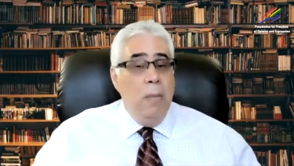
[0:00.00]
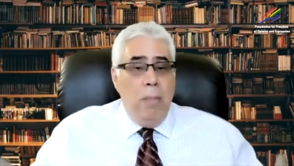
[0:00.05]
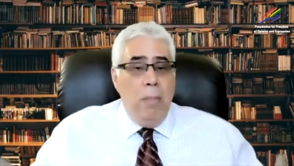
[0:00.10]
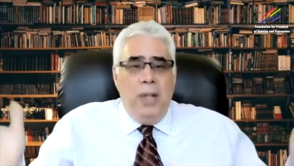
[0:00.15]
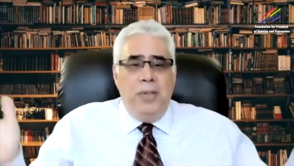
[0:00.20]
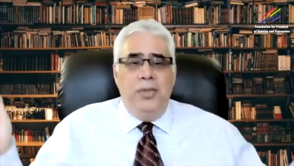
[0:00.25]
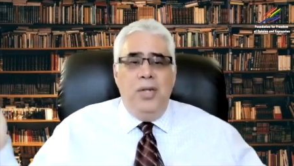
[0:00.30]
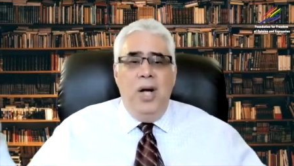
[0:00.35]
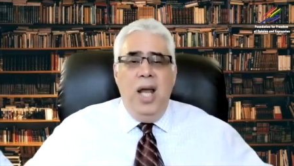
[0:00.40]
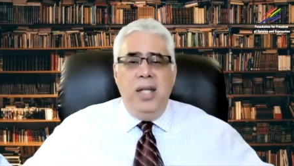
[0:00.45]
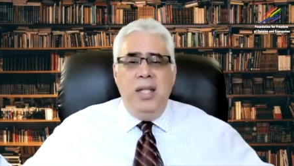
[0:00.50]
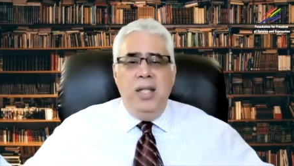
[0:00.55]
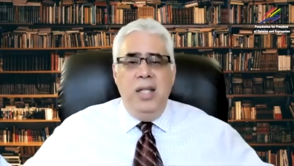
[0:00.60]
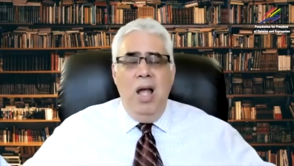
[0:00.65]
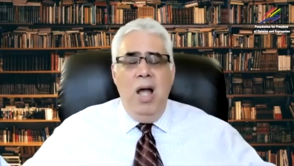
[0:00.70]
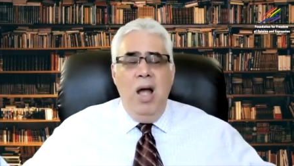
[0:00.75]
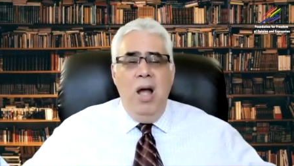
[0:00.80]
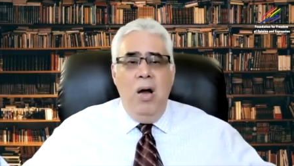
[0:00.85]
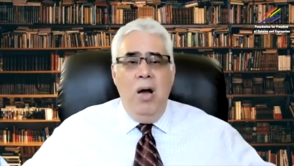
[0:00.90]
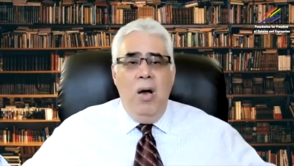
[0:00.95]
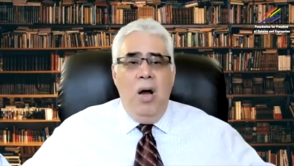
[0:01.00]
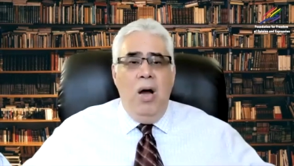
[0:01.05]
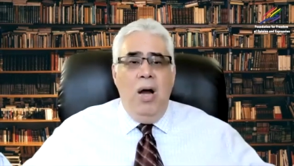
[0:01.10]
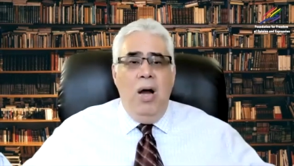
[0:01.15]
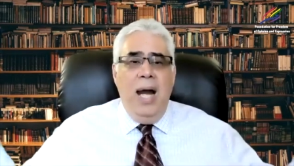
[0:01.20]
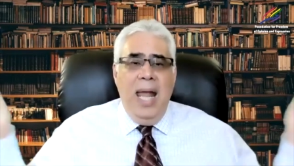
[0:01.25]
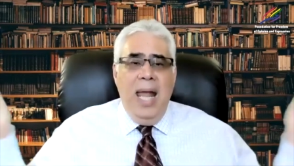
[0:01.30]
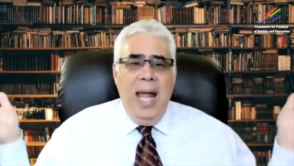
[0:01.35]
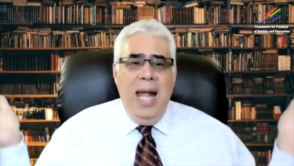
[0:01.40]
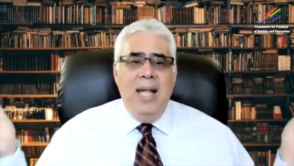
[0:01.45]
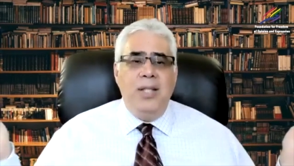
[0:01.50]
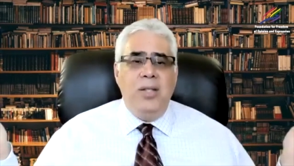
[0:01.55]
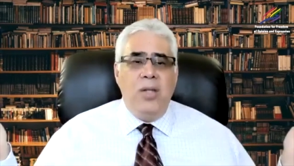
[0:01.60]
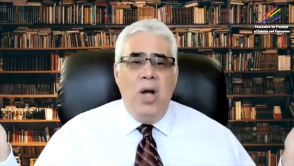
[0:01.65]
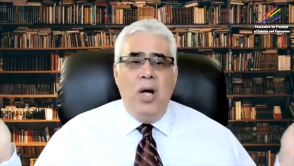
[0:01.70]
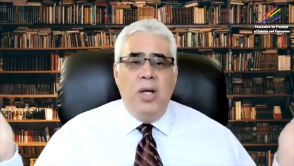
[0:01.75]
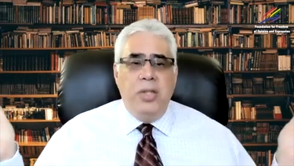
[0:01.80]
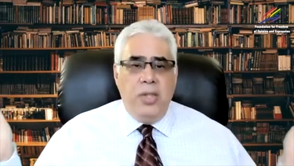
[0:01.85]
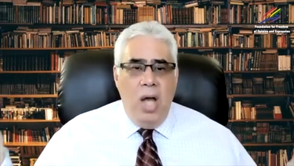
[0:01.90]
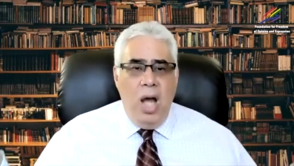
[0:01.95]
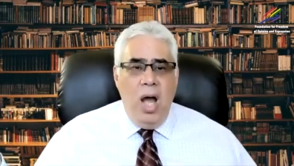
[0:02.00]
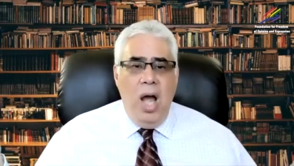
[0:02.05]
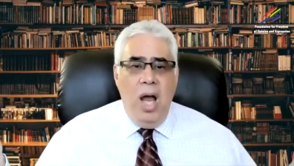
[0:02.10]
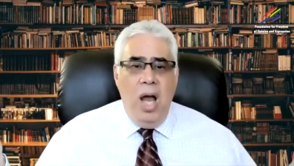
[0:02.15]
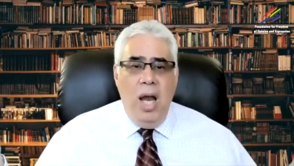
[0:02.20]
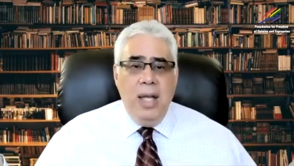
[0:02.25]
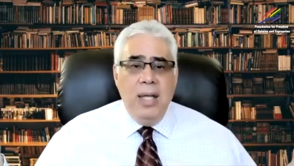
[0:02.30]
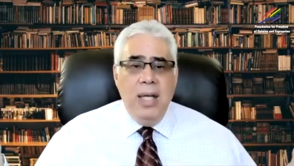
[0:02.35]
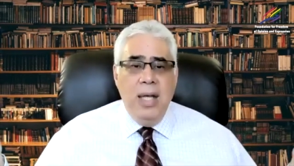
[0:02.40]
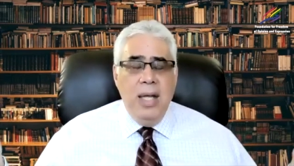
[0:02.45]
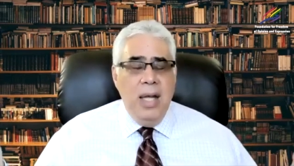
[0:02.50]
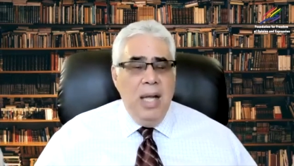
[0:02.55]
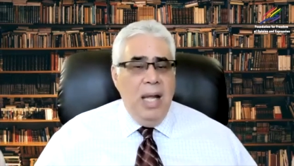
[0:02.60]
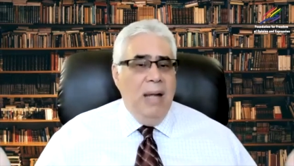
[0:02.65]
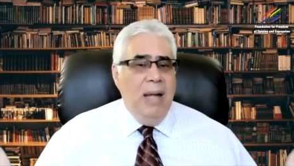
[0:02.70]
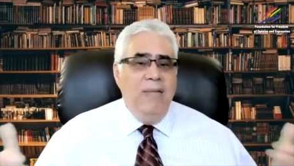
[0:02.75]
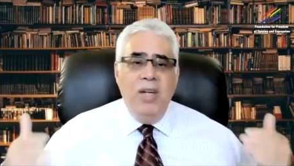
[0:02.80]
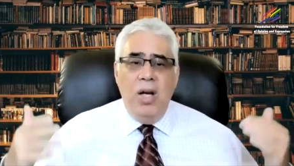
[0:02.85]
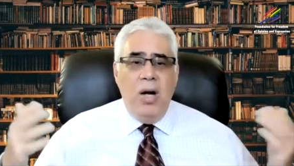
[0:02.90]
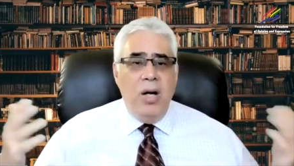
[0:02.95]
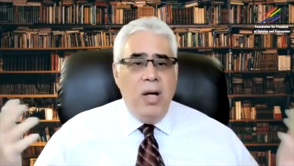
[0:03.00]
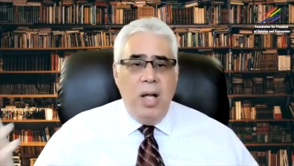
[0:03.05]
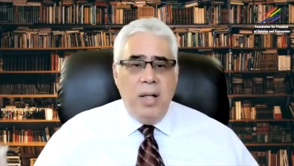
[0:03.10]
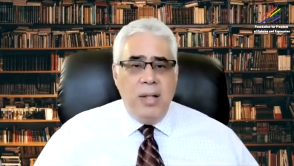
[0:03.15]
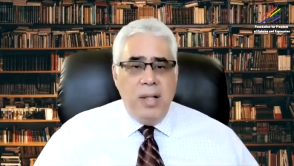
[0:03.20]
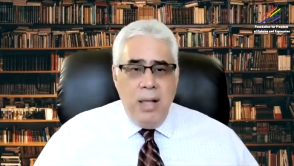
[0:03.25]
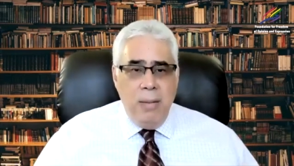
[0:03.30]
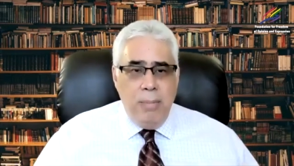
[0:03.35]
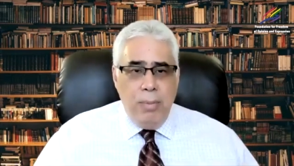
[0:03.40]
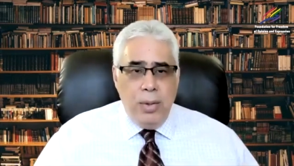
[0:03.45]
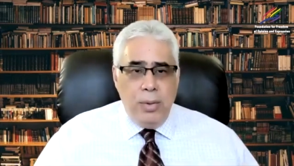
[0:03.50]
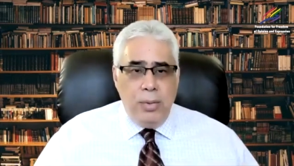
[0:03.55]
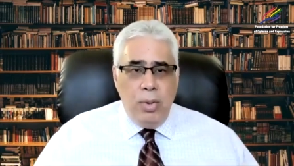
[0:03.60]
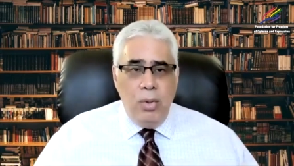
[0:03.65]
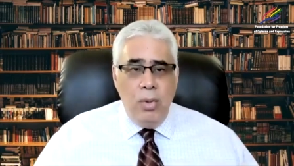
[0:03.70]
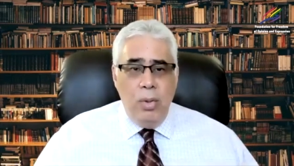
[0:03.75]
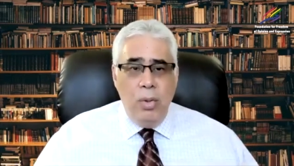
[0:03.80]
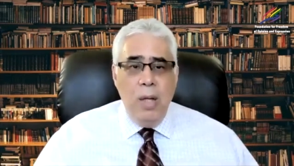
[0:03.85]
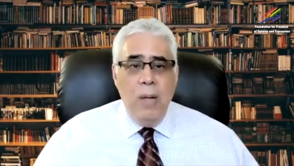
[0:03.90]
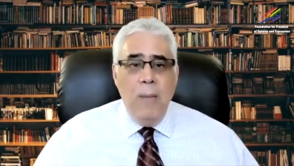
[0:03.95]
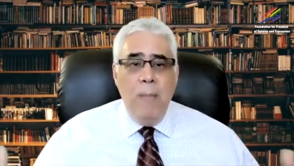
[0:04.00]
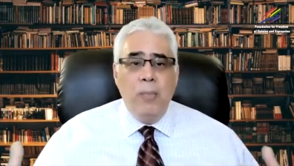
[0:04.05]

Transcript: But right now, our hands are tied, and we are not able to